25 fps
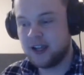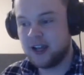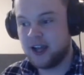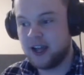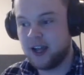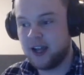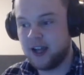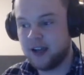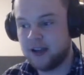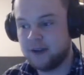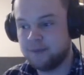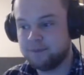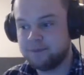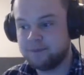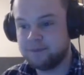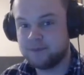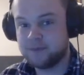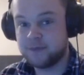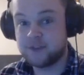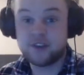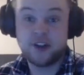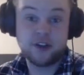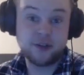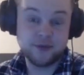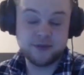
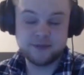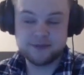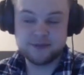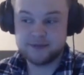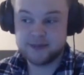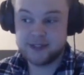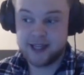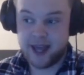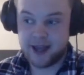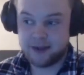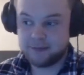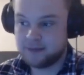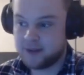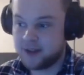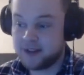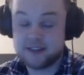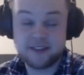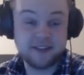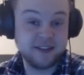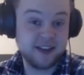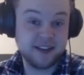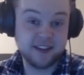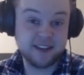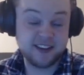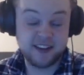So yeah, that's
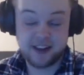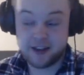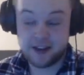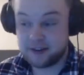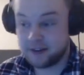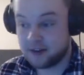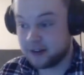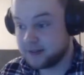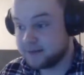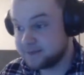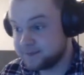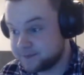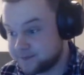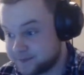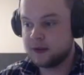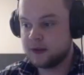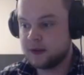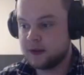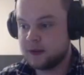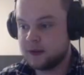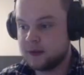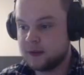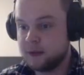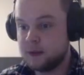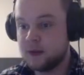the Death Knight.
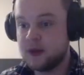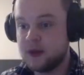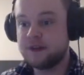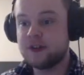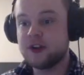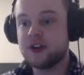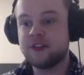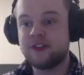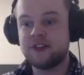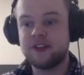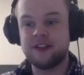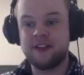Moving on to the